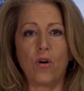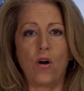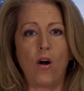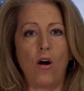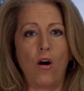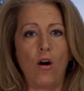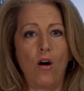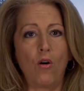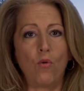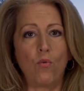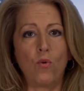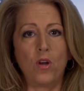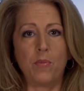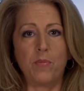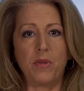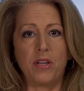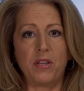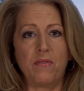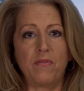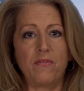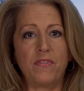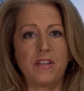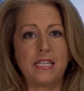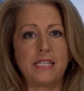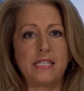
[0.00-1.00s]
all women
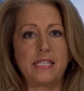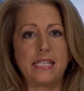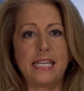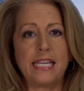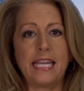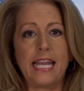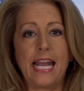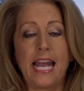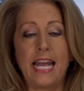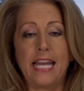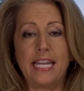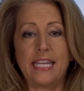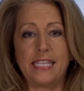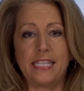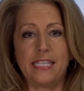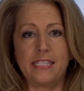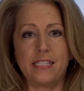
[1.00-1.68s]
facing any